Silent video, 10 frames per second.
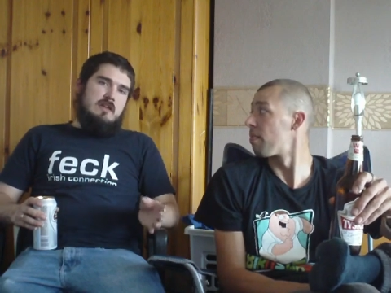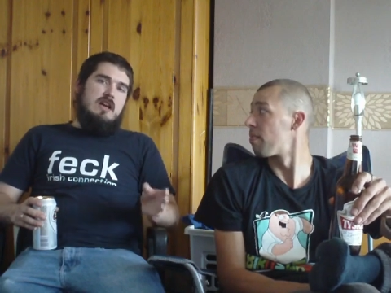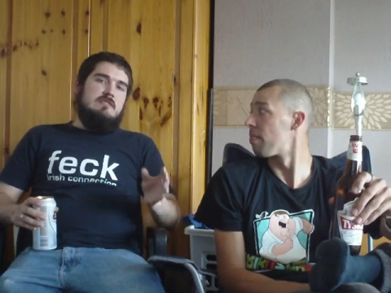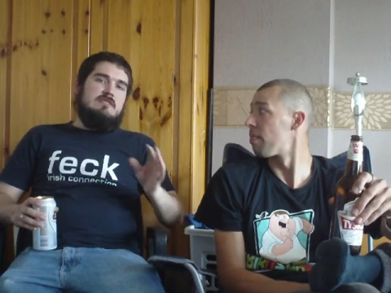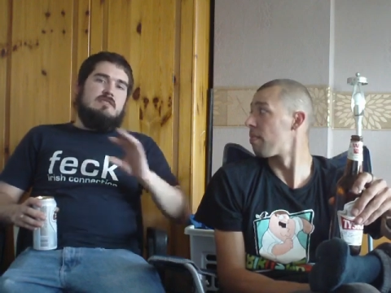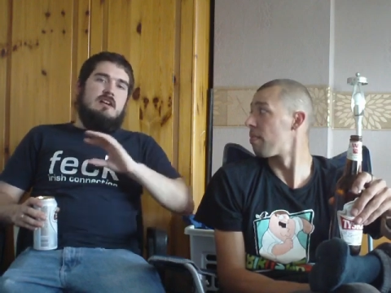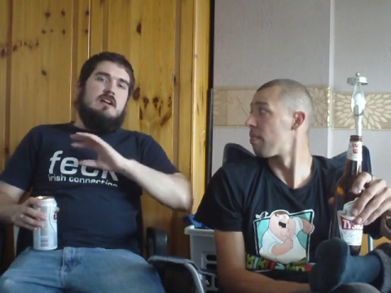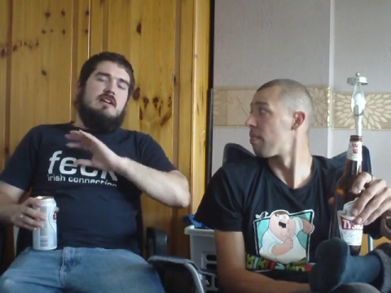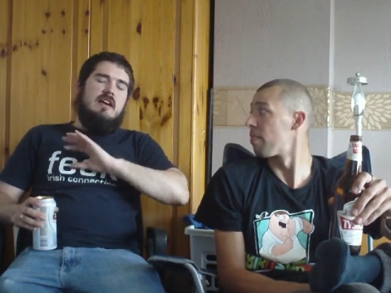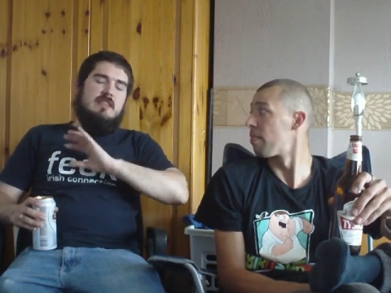Speaker 1: okay. So
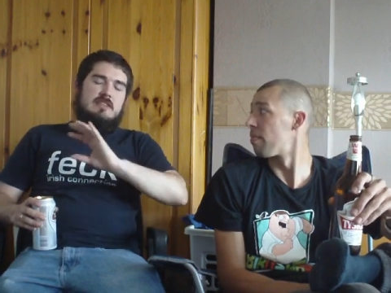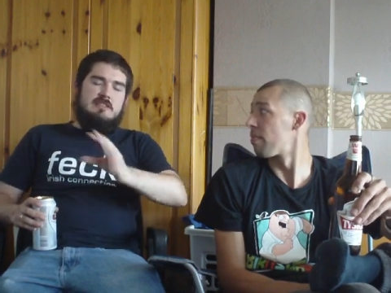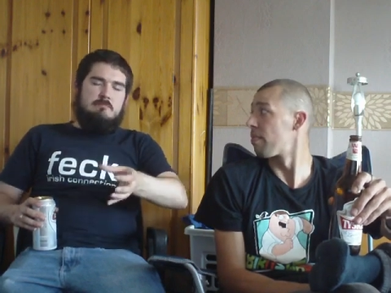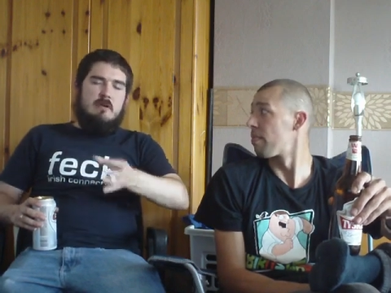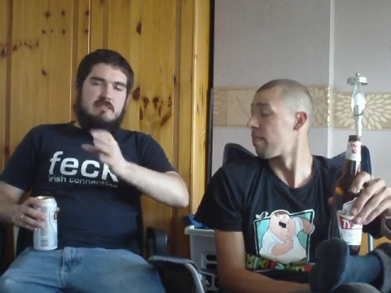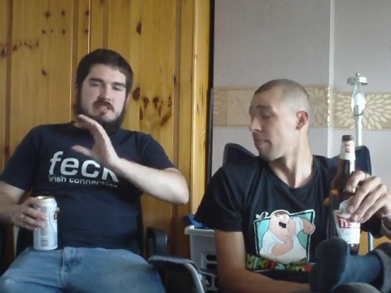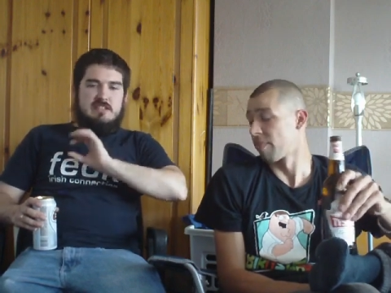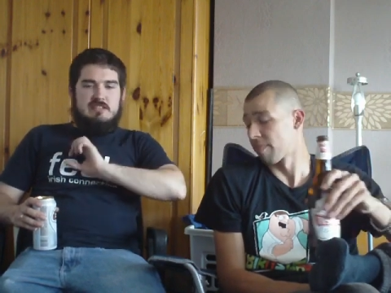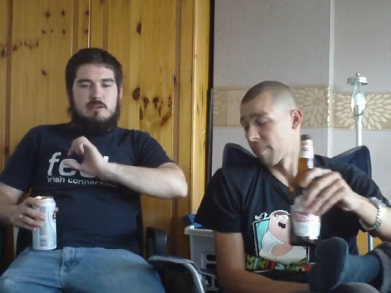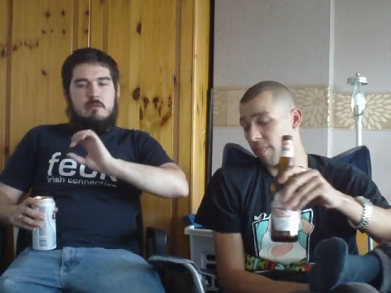uh, at this point,
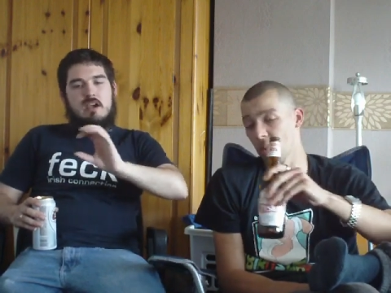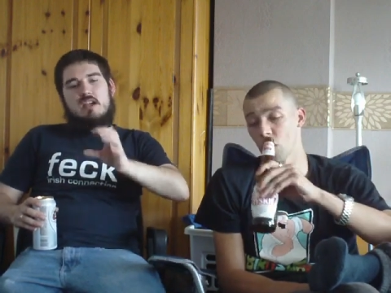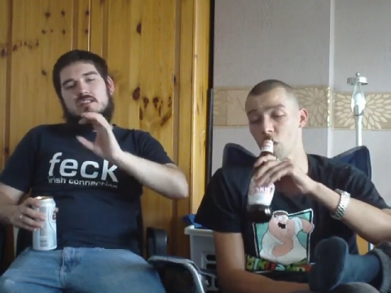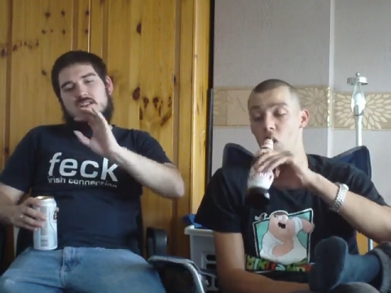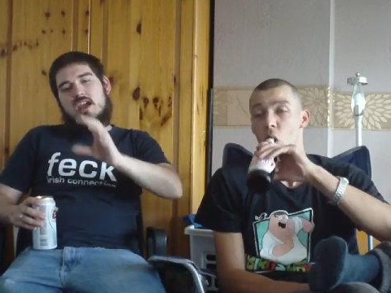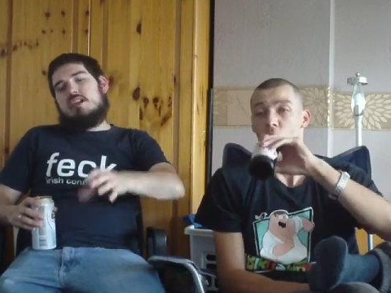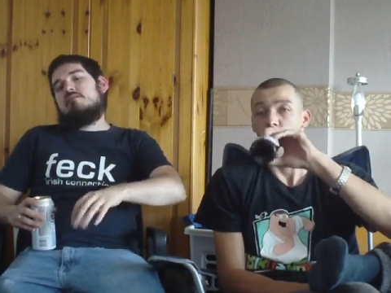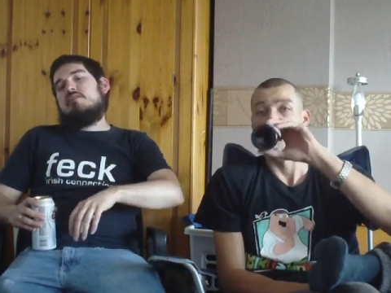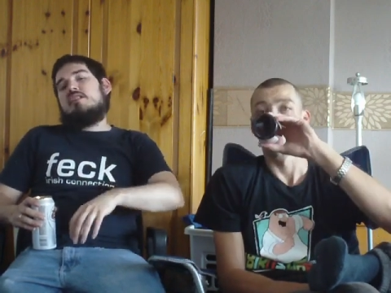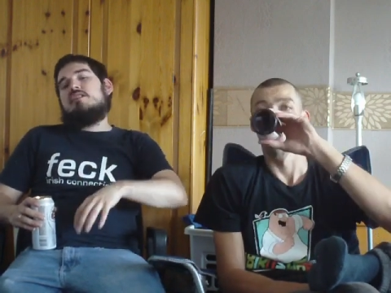she is quite a
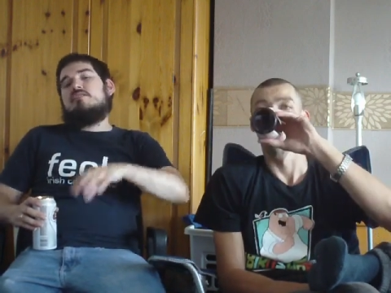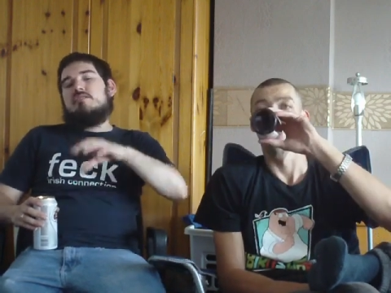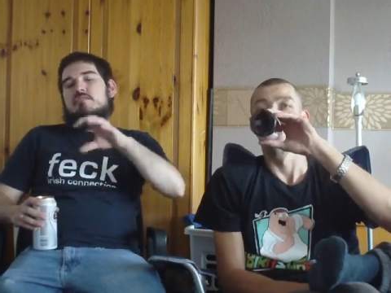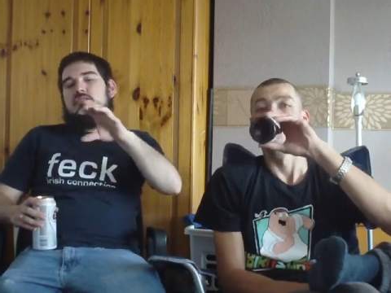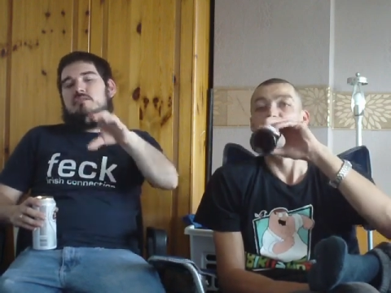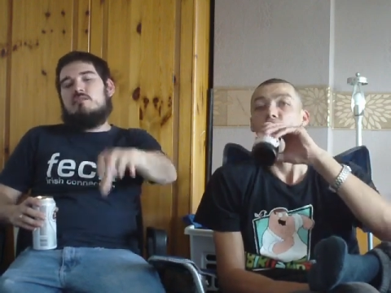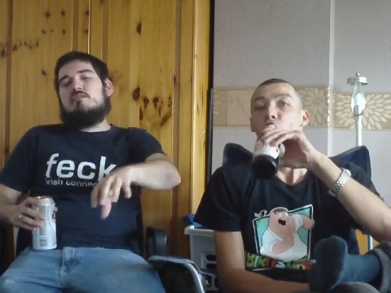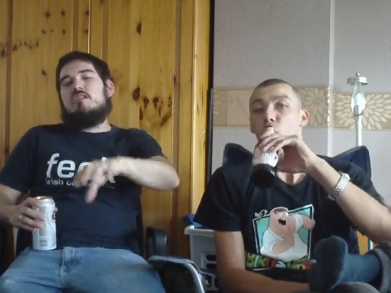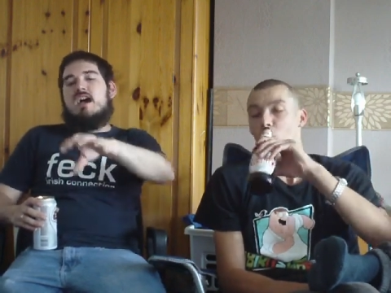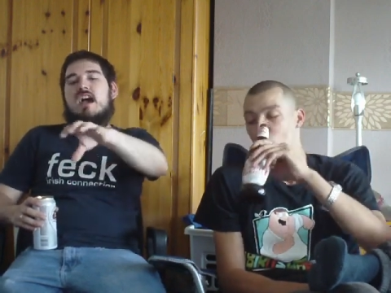decorated
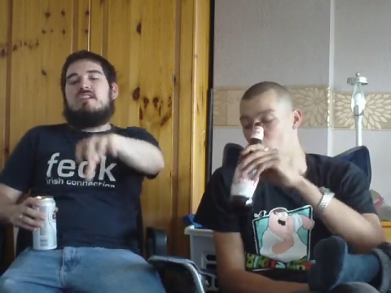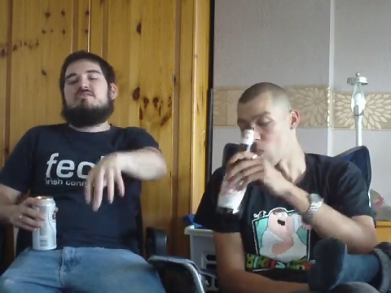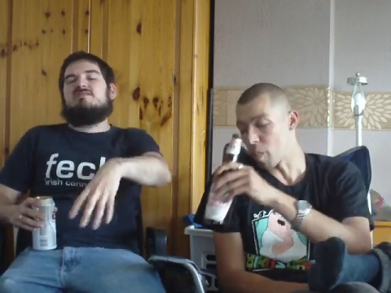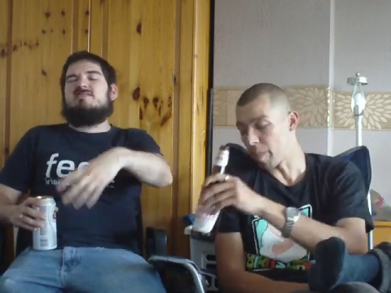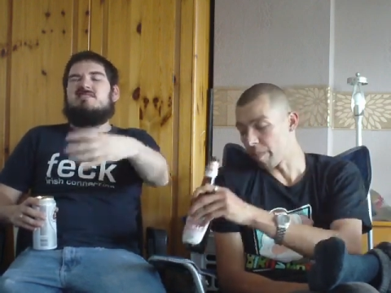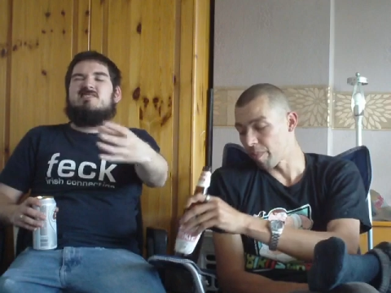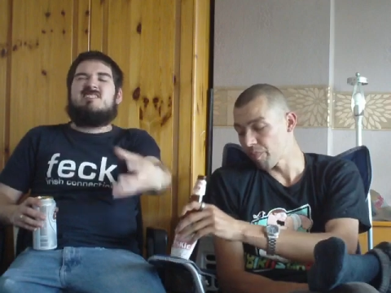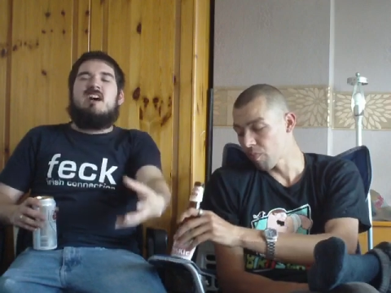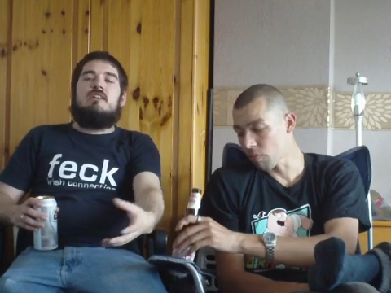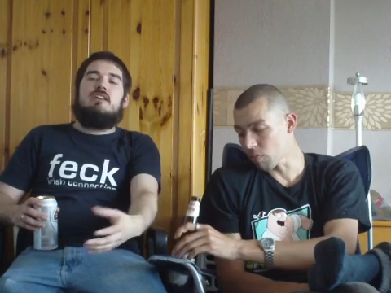young actress as a
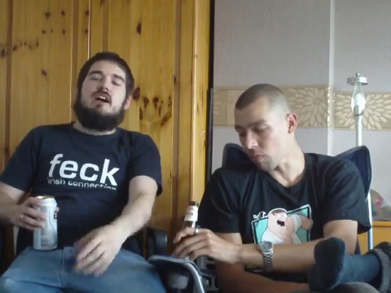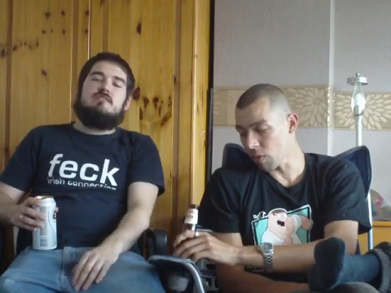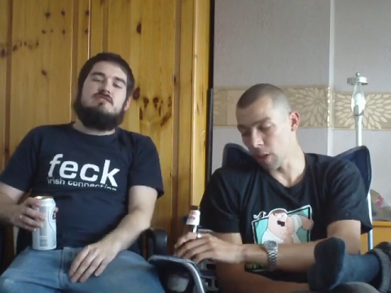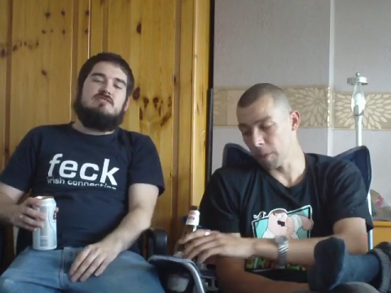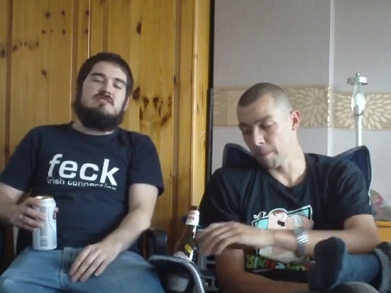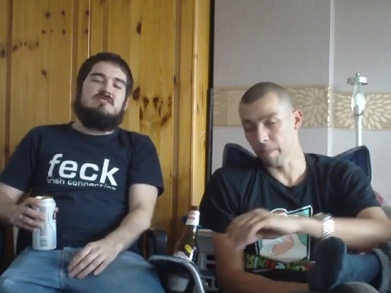child actress.